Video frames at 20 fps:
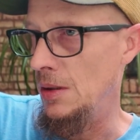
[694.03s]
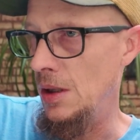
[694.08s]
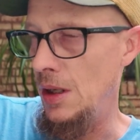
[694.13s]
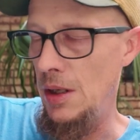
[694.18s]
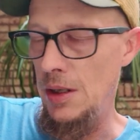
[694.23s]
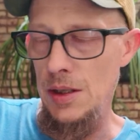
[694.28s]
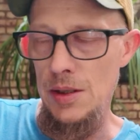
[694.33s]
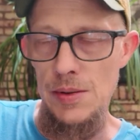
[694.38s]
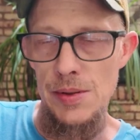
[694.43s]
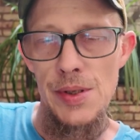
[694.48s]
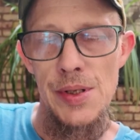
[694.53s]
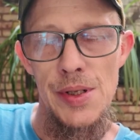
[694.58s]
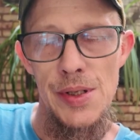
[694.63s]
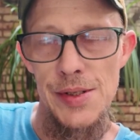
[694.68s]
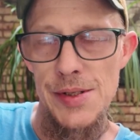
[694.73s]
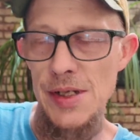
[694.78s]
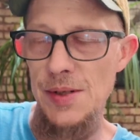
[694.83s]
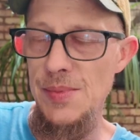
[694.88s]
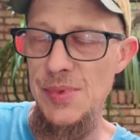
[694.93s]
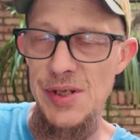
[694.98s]
I don't know,
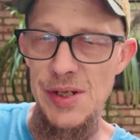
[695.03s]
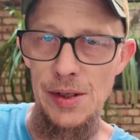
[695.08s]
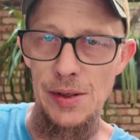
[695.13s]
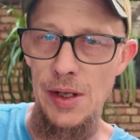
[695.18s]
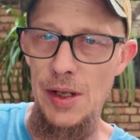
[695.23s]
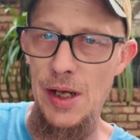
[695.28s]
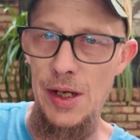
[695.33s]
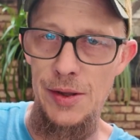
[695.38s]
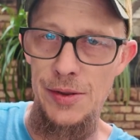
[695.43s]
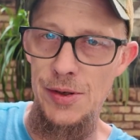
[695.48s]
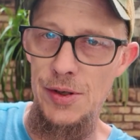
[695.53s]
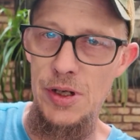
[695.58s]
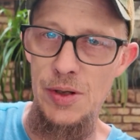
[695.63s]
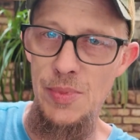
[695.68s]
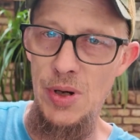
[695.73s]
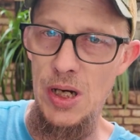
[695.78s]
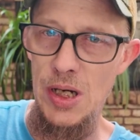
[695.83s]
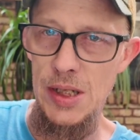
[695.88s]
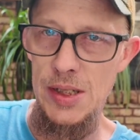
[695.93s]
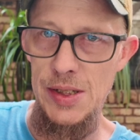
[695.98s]
something silly like 30
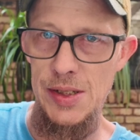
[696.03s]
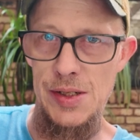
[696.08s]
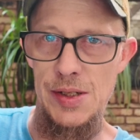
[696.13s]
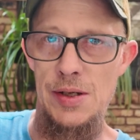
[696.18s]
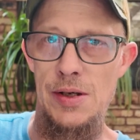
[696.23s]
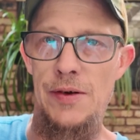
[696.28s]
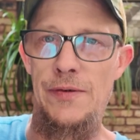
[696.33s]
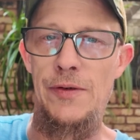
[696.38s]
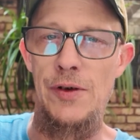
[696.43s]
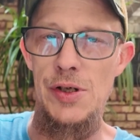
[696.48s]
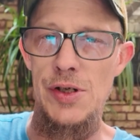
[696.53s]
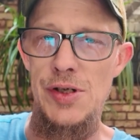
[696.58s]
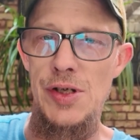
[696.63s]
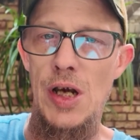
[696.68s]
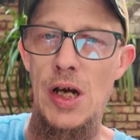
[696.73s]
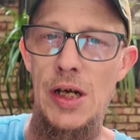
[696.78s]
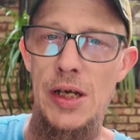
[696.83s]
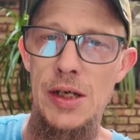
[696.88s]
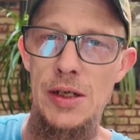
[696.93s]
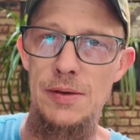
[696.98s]
bucks for a
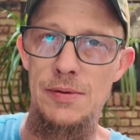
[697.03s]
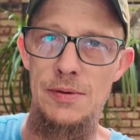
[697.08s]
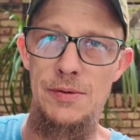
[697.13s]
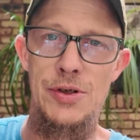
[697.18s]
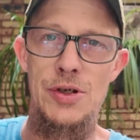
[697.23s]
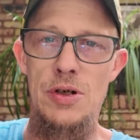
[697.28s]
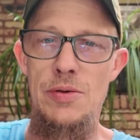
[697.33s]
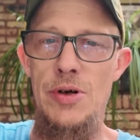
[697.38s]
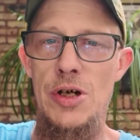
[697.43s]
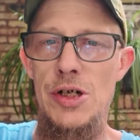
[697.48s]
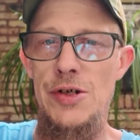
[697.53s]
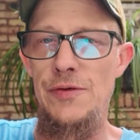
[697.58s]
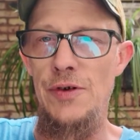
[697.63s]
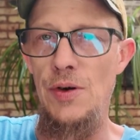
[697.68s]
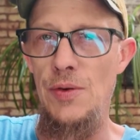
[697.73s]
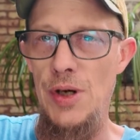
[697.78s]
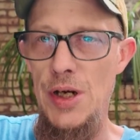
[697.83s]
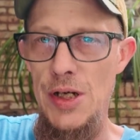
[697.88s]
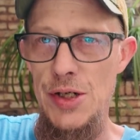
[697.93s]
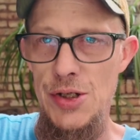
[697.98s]
socket, 30 bucks for
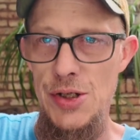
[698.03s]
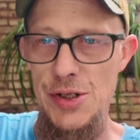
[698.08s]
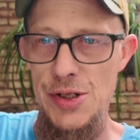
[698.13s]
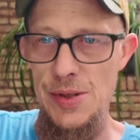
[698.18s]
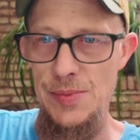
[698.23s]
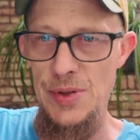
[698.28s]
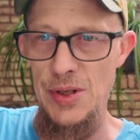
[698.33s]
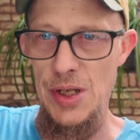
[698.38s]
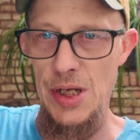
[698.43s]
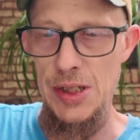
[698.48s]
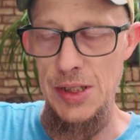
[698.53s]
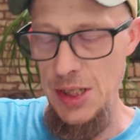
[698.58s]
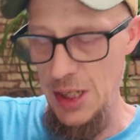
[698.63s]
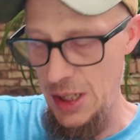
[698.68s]
a wrench or something like